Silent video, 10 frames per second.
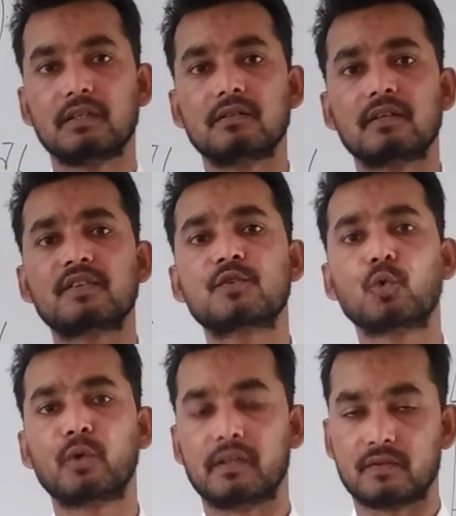Dear
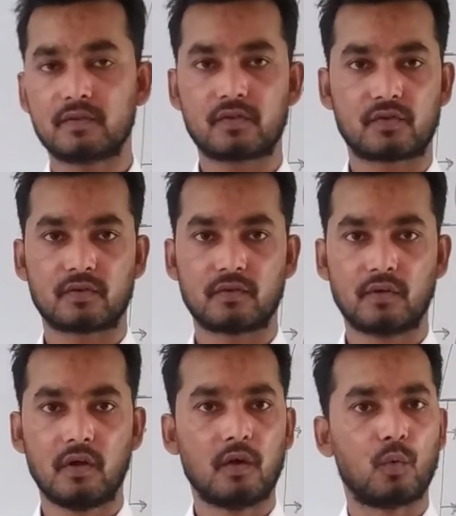students,
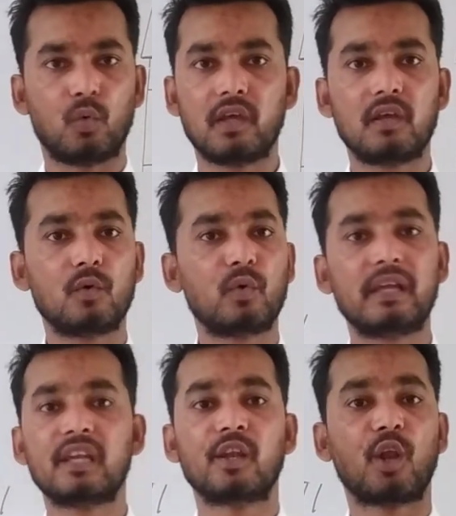we
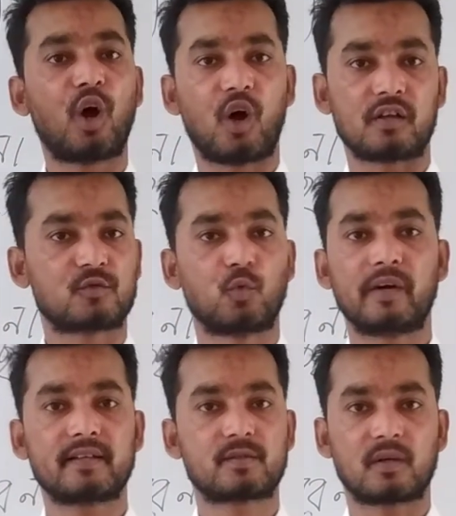will not
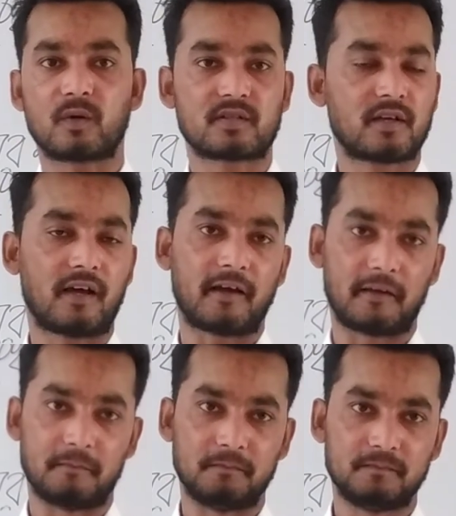waste our
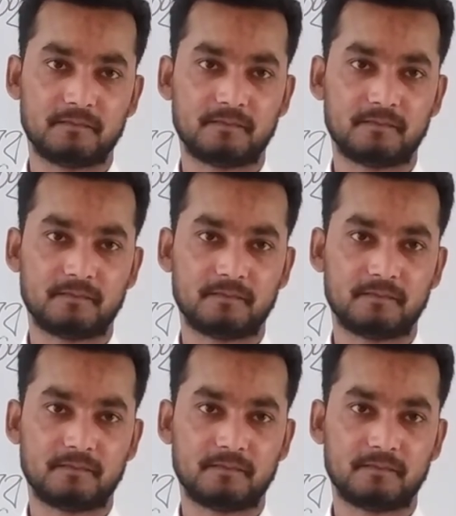time.